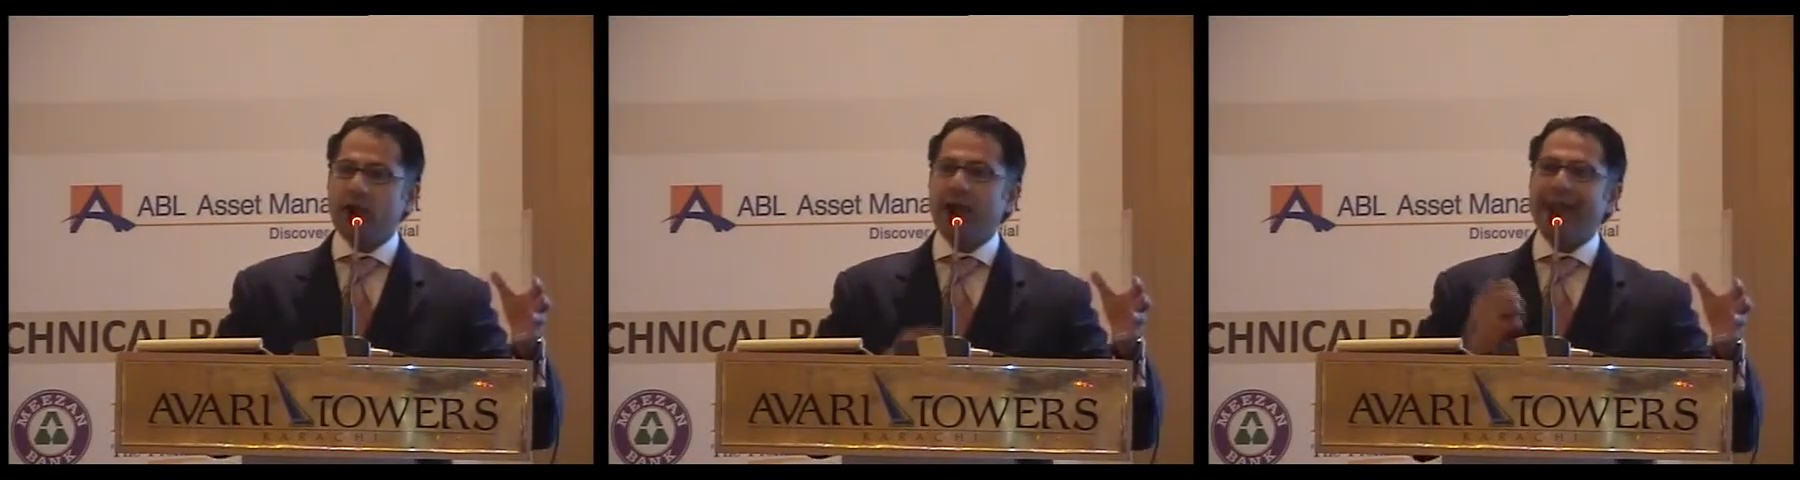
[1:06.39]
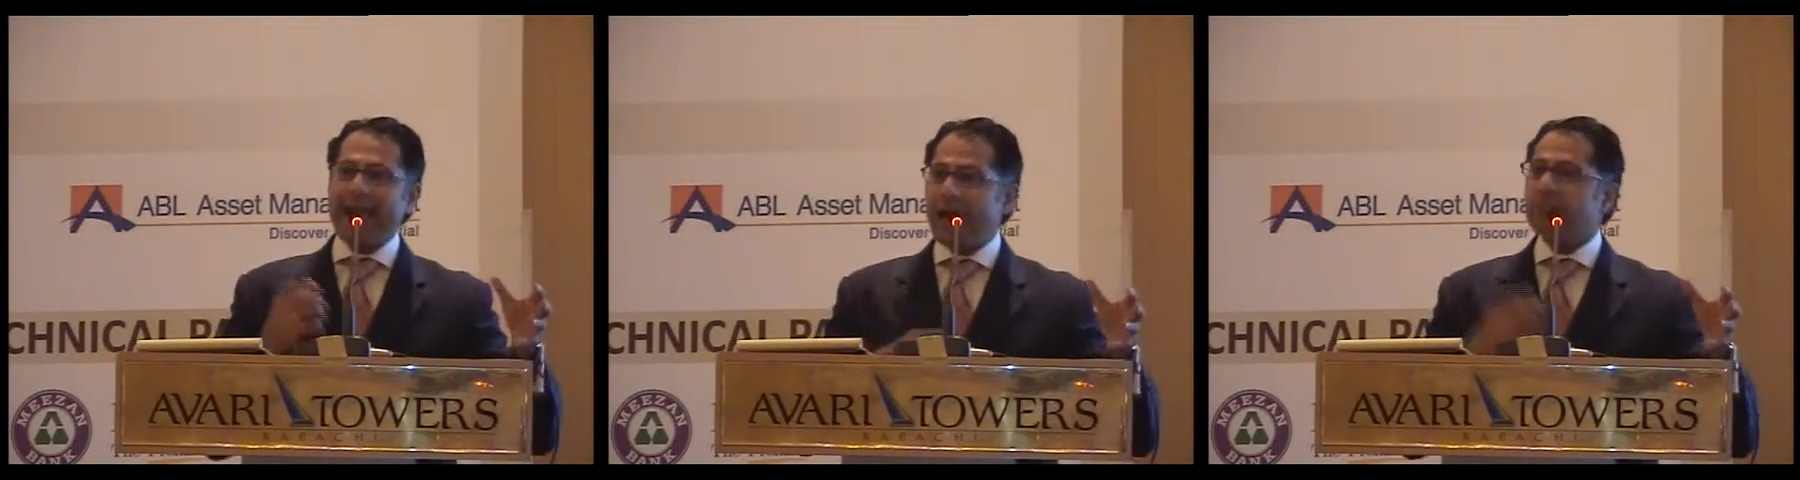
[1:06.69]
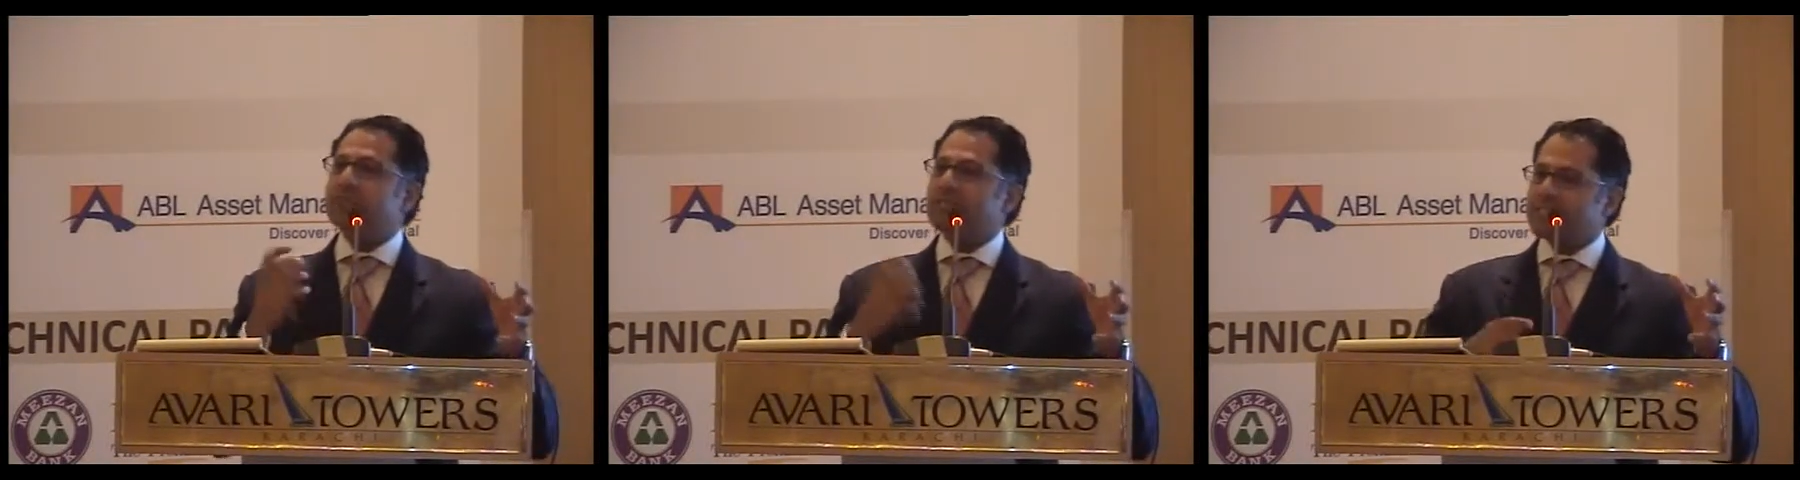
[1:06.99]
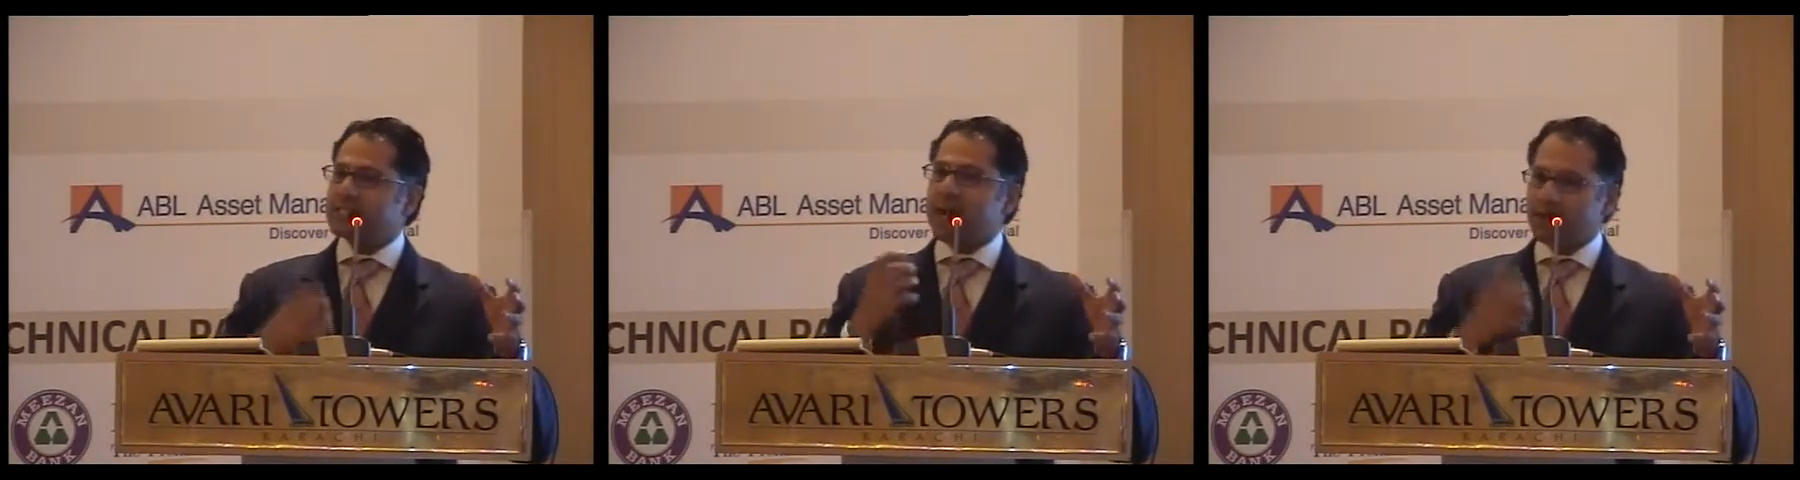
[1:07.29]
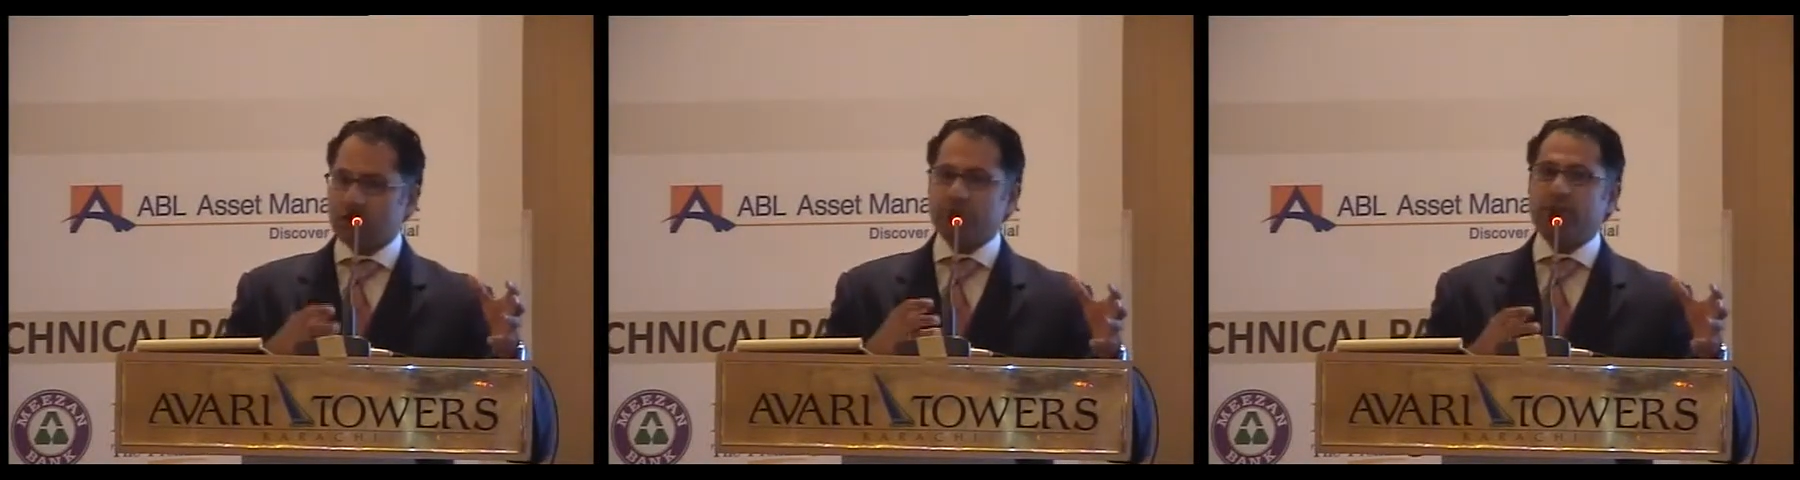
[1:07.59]
I have to
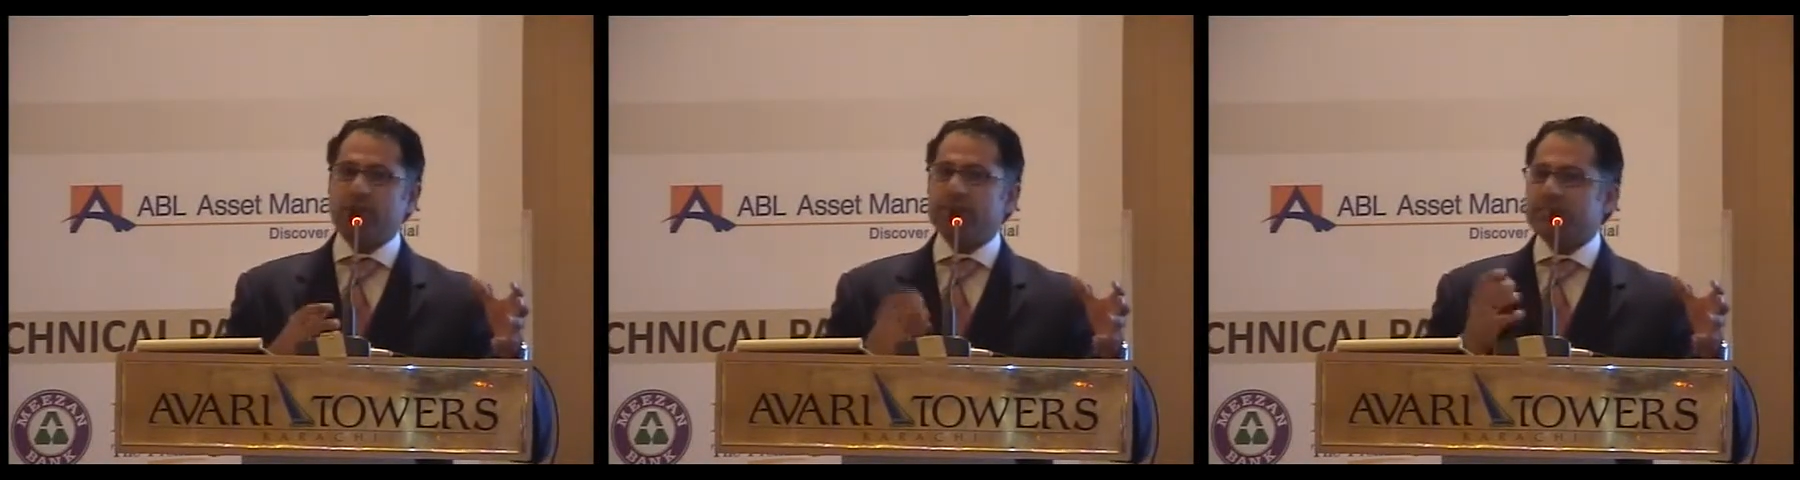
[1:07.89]
sacrifice